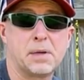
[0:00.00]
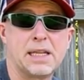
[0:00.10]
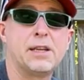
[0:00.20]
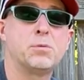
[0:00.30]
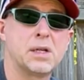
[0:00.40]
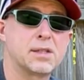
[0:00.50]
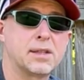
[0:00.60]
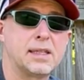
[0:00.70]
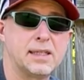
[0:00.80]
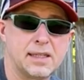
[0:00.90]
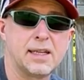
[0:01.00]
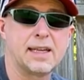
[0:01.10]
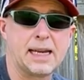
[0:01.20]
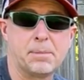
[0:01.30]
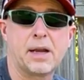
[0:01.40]
but he recently did
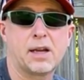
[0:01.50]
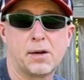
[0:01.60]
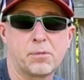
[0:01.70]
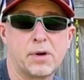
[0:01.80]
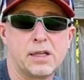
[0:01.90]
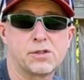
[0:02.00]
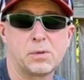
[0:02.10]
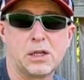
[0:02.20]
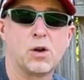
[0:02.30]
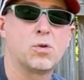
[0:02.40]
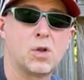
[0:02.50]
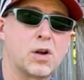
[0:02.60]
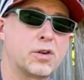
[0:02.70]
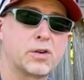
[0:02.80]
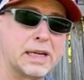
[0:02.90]
get a bike upgrade, so we no
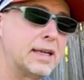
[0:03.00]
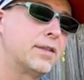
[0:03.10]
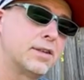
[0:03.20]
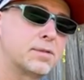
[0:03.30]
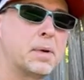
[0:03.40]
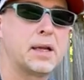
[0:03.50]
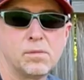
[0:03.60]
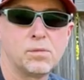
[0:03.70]
longer needed this bike,